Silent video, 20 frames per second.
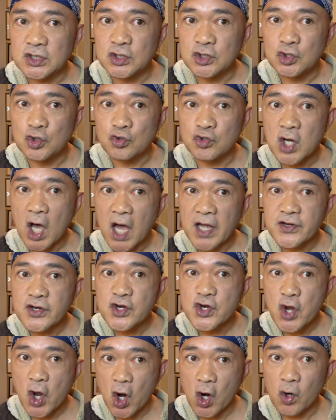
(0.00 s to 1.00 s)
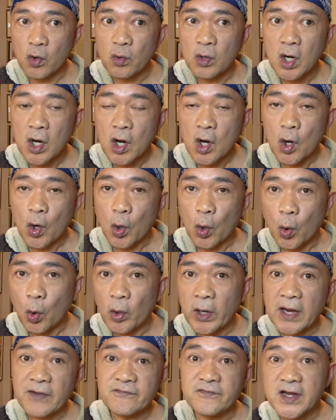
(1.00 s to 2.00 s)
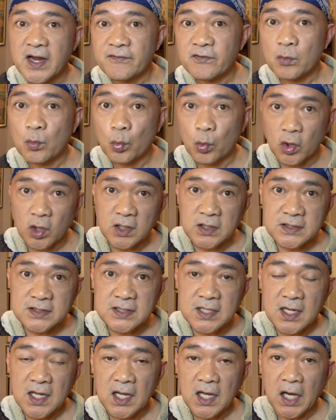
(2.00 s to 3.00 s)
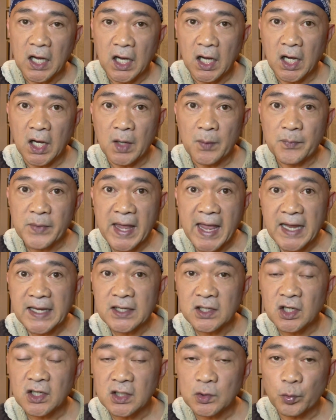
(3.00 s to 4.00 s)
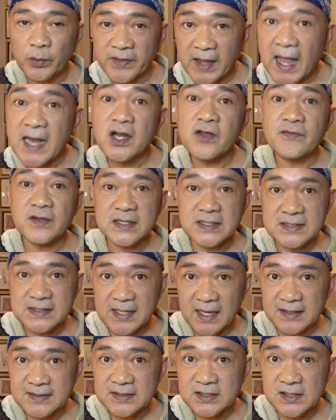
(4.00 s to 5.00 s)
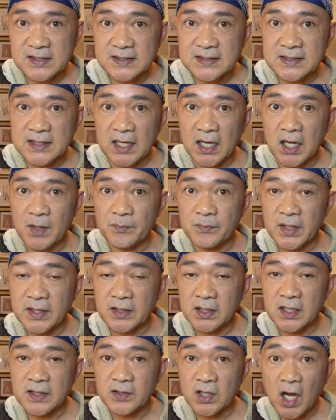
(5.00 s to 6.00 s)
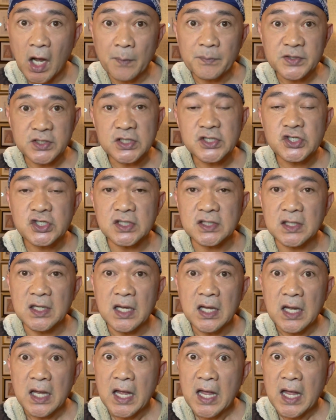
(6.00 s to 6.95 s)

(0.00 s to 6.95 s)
do not know or have never worked with any of the contestants in the competition.